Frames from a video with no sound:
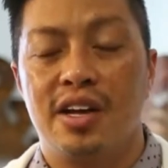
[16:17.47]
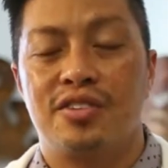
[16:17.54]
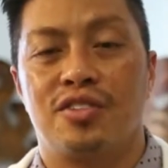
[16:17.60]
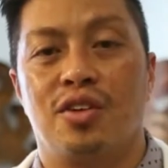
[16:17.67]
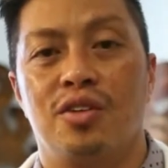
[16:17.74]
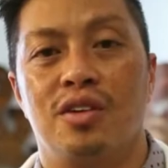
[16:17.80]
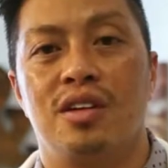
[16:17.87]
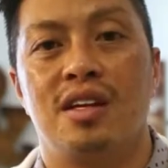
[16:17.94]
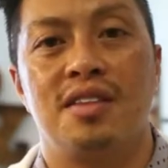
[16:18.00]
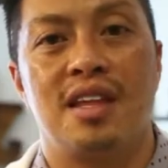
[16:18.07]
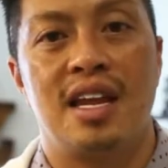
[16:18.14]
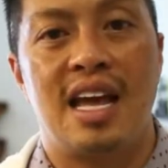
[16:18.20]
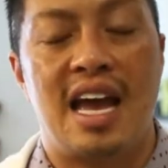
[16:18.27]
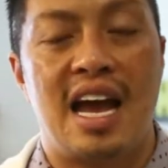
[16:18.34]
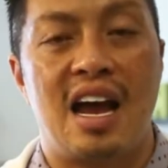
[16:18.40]
So
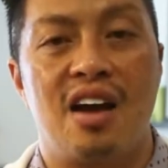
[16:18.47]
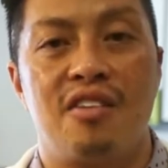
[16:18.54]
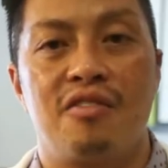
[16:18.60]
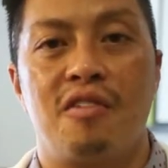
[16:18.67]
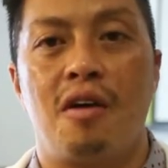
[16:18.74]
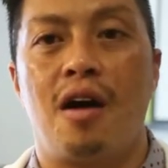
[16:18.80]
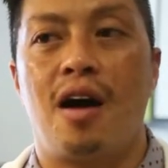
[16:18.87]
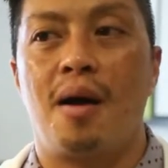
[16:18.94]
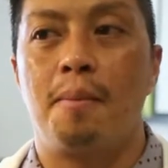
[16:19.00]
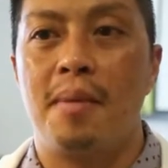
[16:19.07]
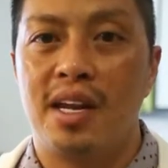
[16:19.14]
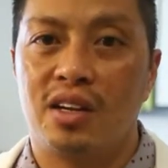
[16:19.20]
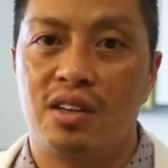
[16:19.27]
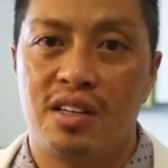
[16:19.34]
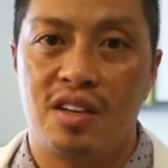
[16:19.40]
then I have uh,
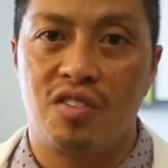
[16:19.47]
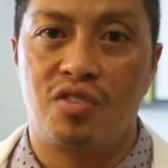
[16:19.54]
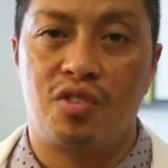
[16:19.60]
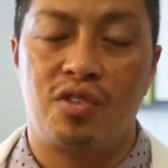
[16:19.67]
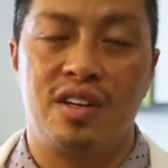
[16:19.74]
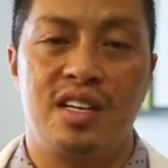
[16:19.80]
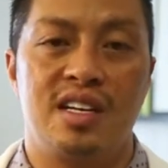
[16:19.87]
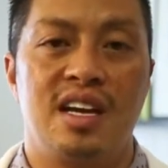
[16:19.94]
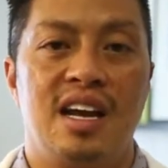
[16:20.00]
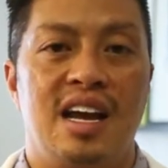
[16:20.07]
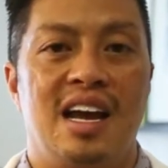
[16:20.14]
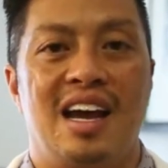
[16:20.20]
medical history,